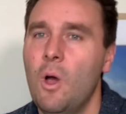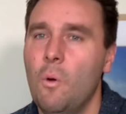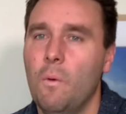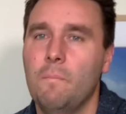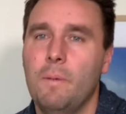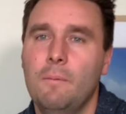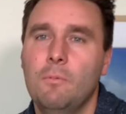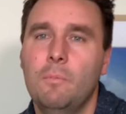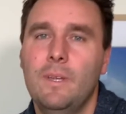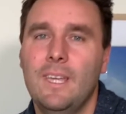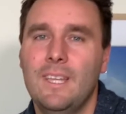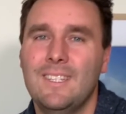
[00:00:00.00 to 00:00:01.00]
when people
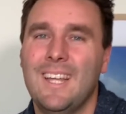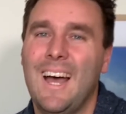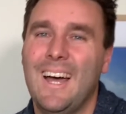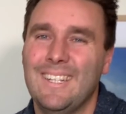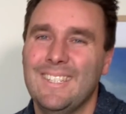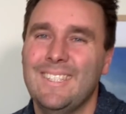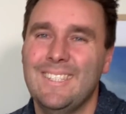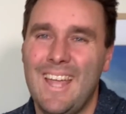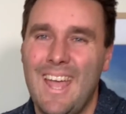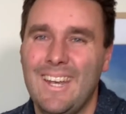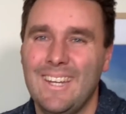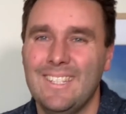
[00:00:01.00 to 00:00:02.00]
begin to
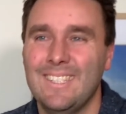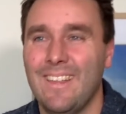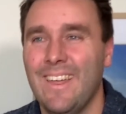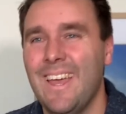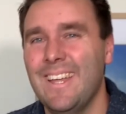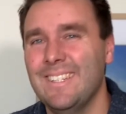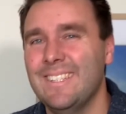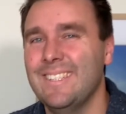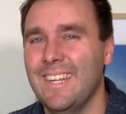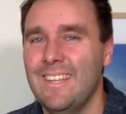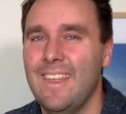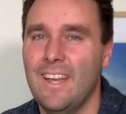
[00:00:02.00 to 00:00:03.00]
understand each other and to
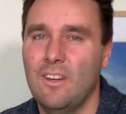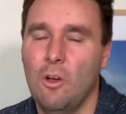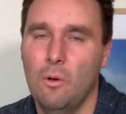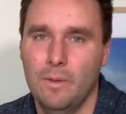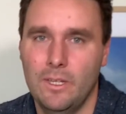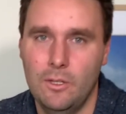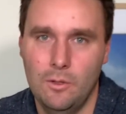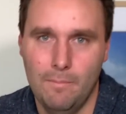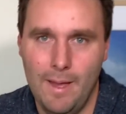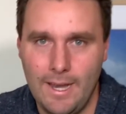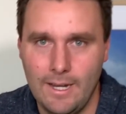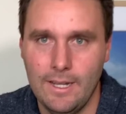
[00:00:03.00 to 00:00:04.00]
see that common
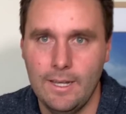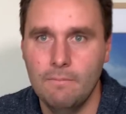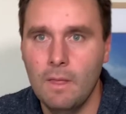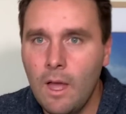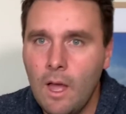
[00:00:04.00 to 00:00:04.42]
humanity.